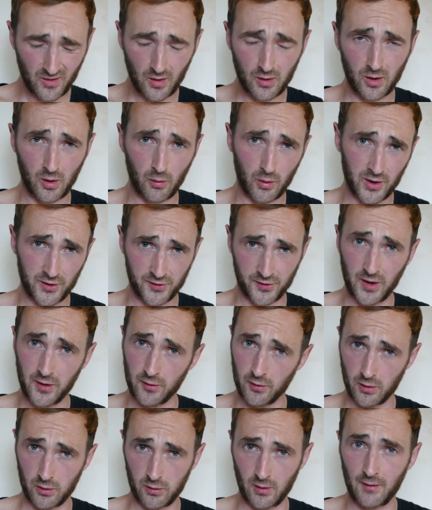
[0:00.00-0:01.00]
Lower your
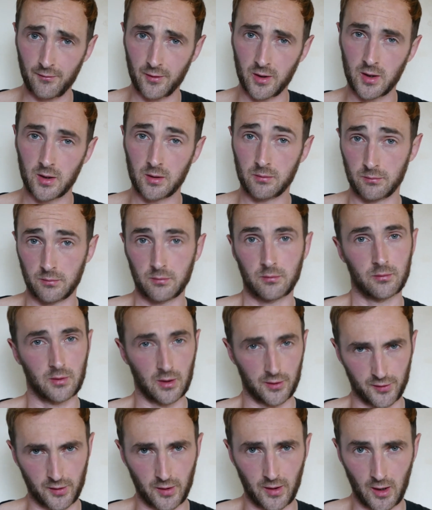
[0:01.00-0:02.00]
centre of gravity.
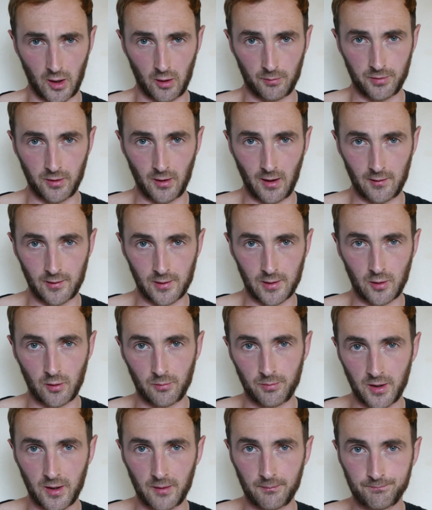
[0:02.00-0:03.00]
That's going to help you out a little
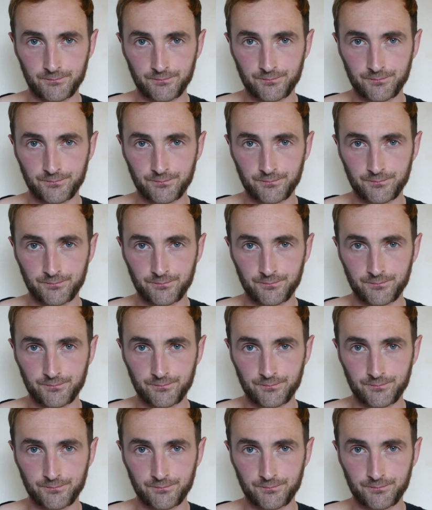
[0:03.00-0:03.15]
bit.